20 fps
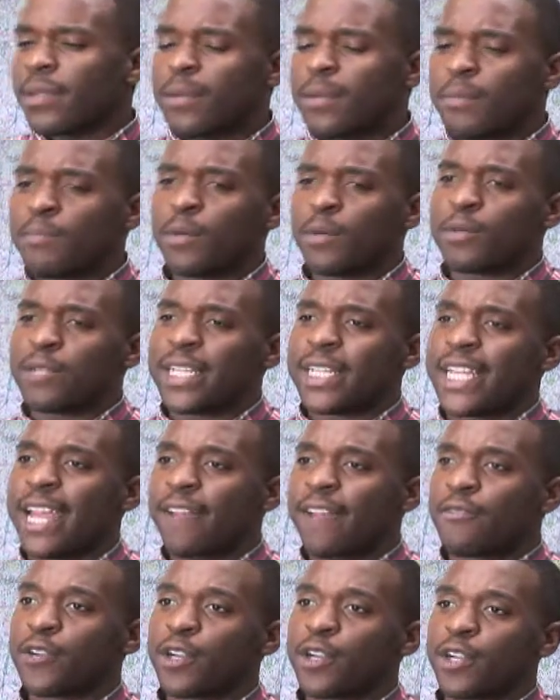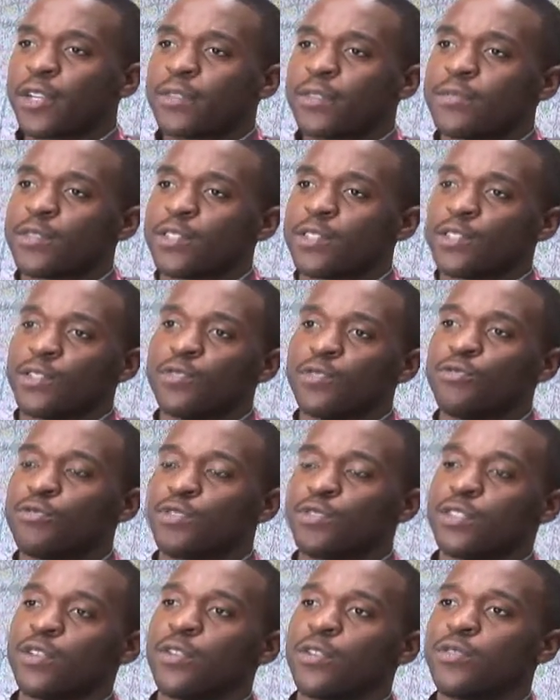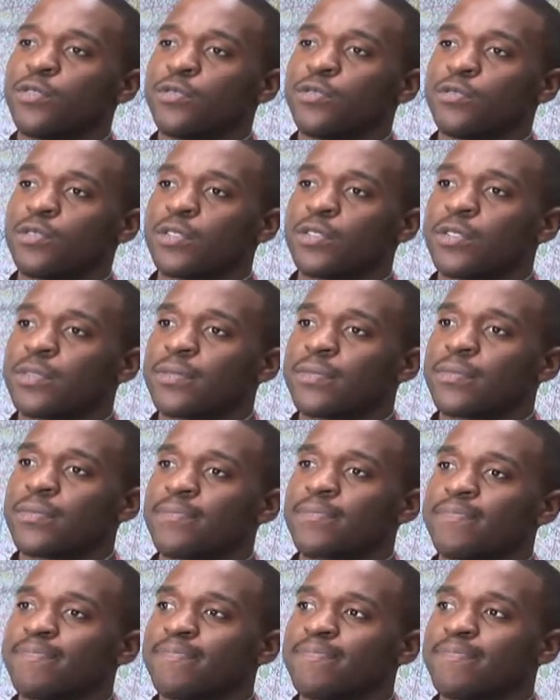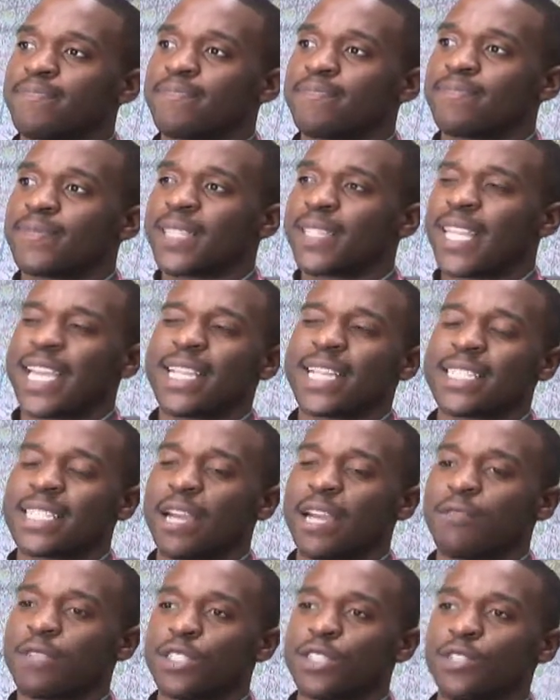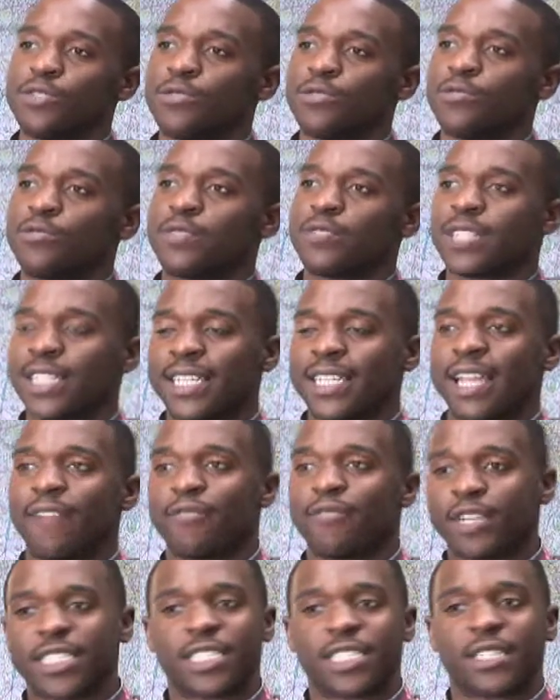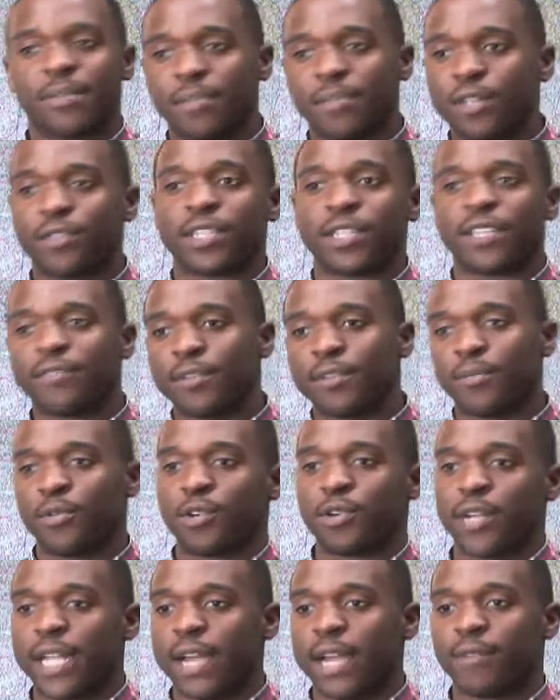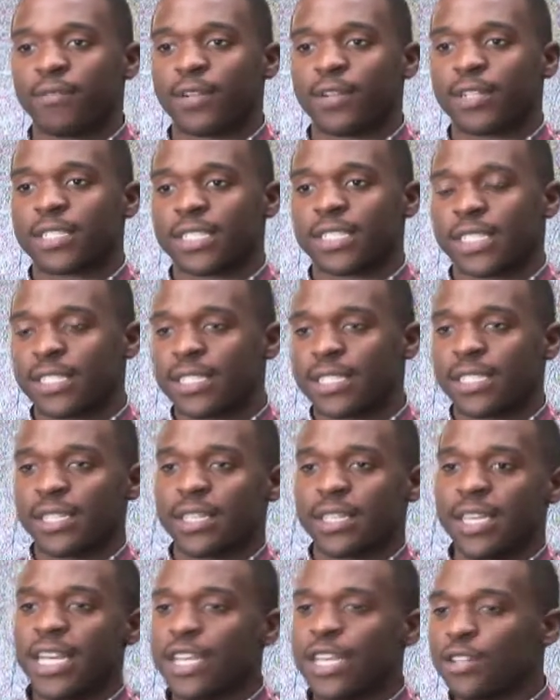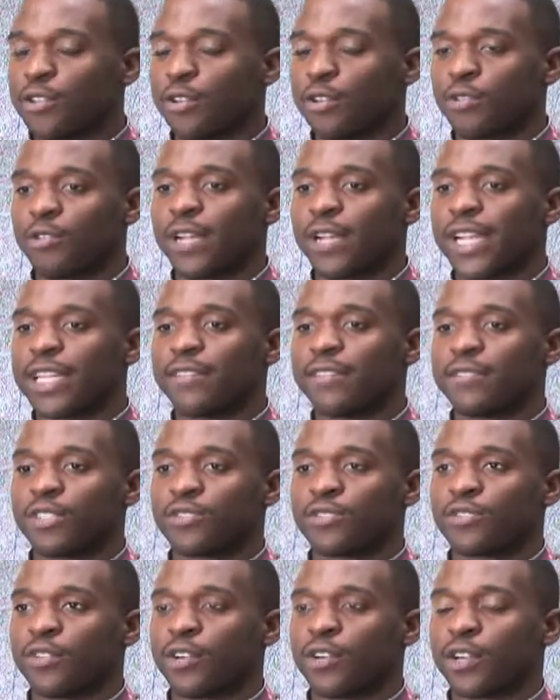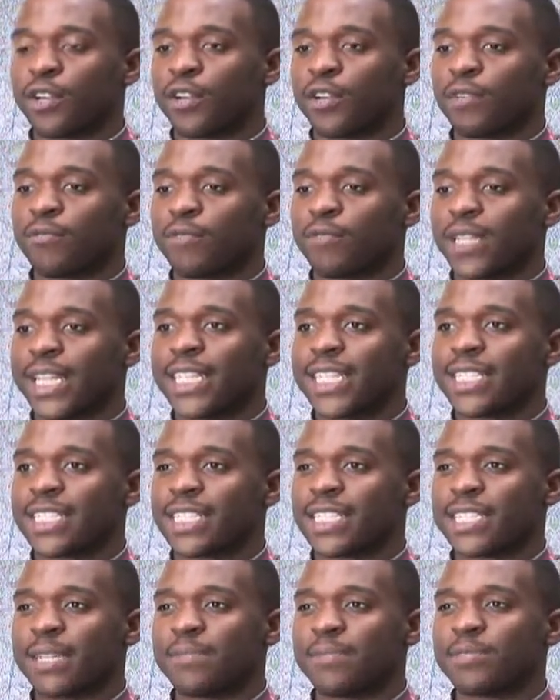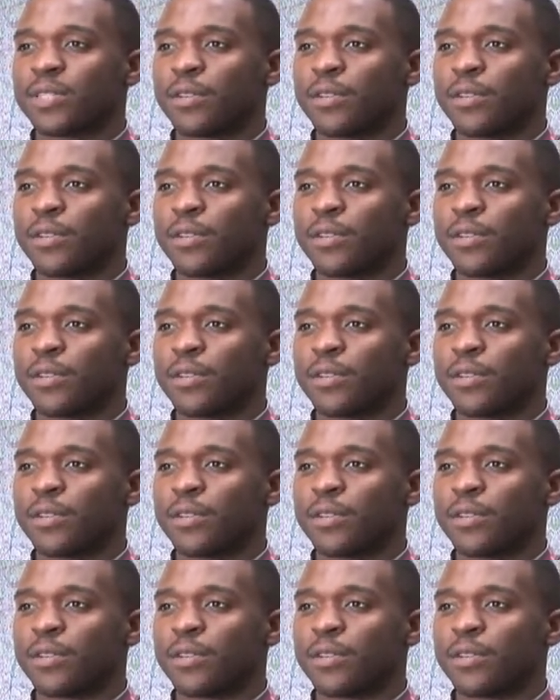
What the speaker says: but we never use those things that we do to leverage to build even more networks and to, create even stronger relationships.